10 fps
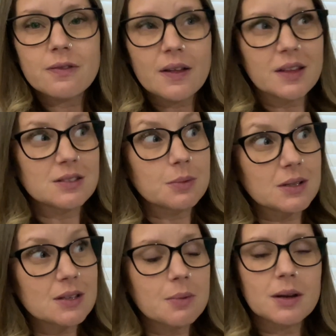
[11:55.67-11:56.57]
I think
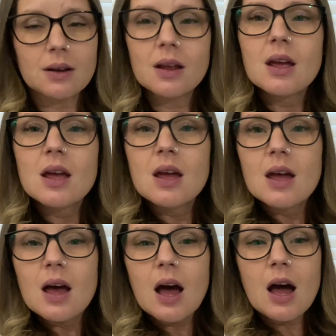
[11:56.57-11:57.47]
somebody's coming
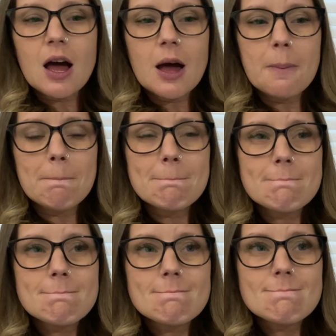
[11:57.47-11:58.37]
in.
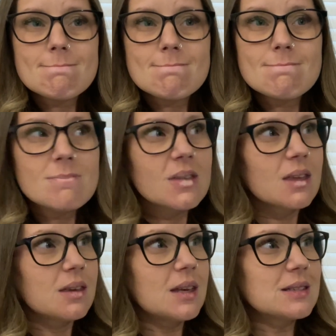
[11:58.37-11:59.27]

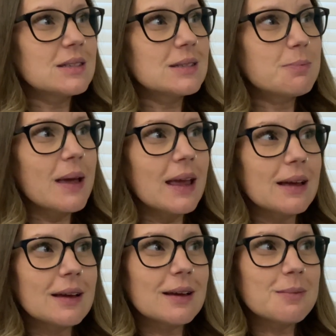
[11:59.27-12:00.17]
Yes,
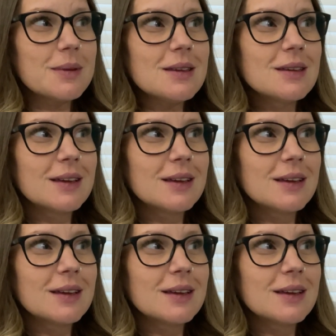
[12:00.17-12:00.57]
ma'am.